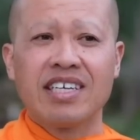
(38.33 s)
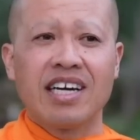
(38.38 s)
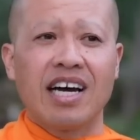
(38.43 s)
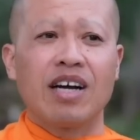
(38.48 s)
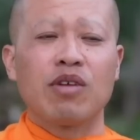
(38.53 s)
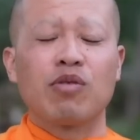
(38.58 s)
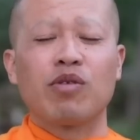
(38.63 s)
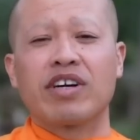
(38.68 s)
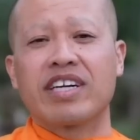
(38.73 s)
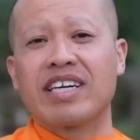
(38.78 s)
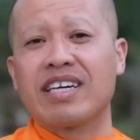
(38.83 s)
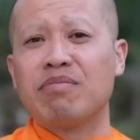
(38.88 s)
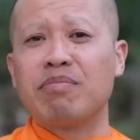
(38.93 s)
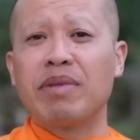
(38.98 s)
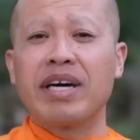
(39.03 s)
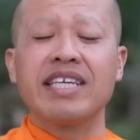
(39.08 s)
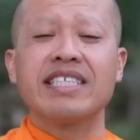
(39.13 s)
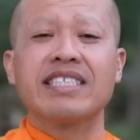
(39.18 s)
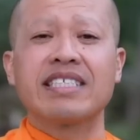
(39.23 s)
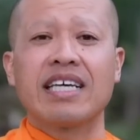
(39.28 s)
I work in
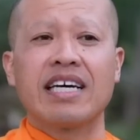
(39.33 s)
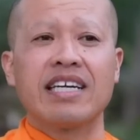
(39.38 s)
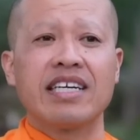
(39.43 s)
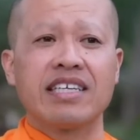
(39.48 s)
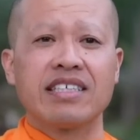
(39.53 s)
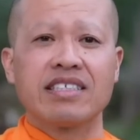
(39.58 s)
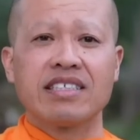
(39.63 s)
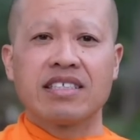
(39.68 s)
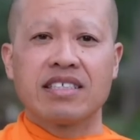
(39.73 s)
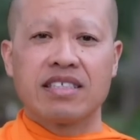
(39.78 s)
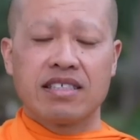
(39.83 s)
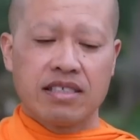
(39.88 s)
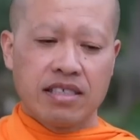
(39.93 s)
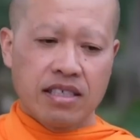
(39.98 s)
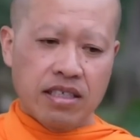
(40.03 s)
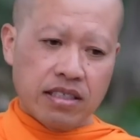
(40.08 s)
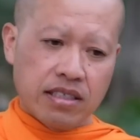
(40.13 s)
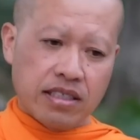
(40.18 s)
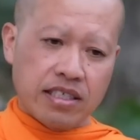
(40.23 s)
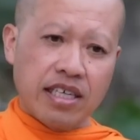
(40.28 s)
many settings,
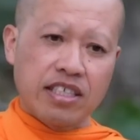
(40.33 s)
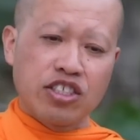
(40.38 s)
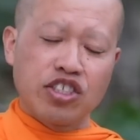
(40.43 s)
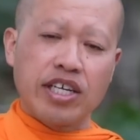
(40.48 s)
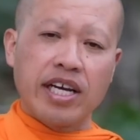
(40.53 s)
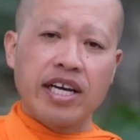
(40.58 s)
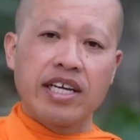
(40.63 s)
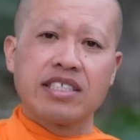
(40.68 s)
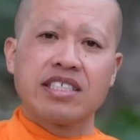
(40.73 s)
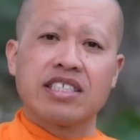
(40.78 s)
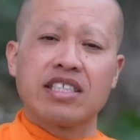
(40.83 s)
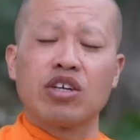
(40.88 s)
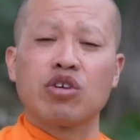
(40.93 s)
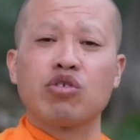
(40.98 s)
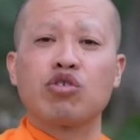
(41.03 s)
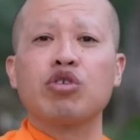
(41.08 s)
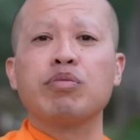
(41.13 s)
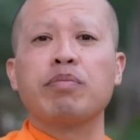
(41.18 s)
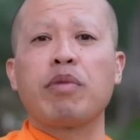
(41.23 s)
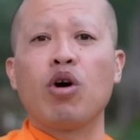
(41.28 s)
such as the
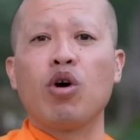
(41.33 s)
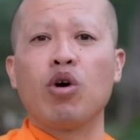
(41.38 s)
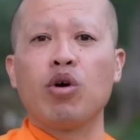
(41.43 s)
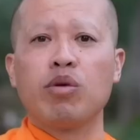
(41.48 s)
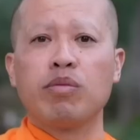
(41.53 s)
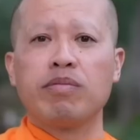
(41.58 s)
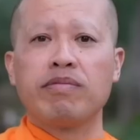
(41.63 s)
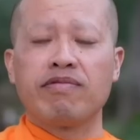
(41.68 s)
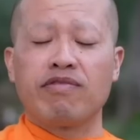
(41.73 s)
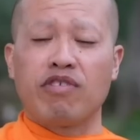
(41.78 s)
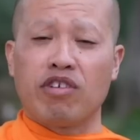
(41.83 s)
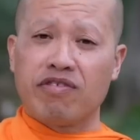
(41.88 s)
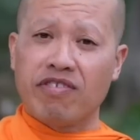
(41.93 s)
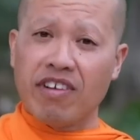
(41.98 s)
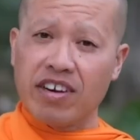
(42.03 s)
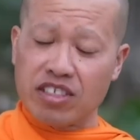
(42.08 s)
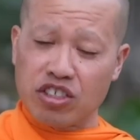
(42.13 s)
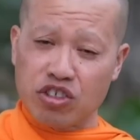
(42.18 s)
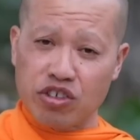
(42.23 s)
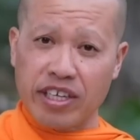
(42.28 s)
group home for
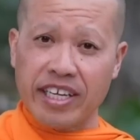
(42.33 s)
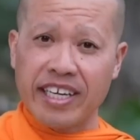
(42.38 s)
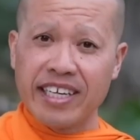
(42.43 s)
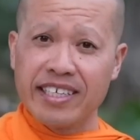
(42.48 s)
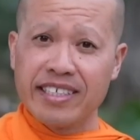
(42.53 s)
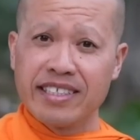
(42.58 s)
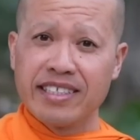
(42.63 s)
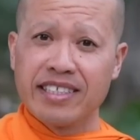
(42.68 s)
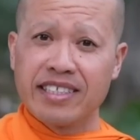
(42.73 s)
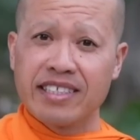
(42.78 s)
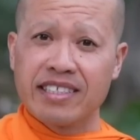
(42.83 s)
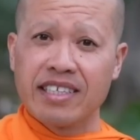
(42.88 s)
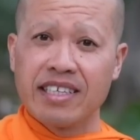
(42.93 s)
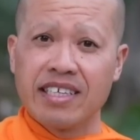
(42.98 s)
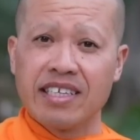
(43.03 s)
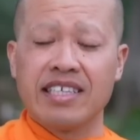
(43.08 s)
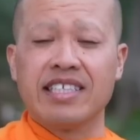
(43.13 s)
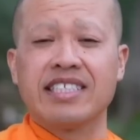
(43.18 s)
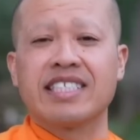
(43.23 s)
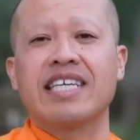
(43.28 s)
foster kids
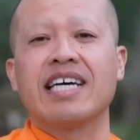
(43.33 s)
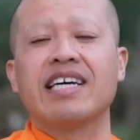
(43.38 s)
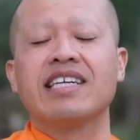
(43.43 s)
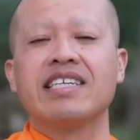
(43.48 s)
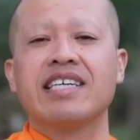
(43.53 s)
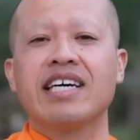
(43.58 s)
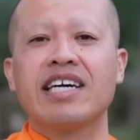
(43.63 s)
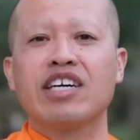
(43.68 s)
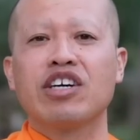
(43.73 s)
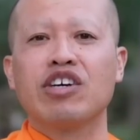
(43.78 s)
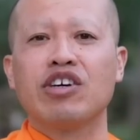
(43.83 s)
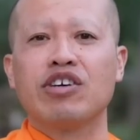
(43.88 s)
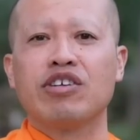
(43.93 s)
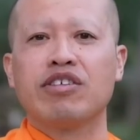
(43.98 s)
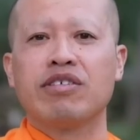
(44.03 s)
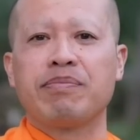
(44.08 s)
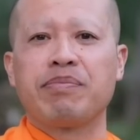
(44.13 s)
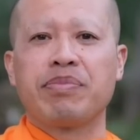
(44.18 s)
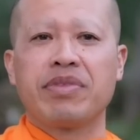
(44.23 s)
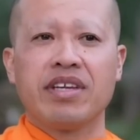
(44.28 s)
in San Diego.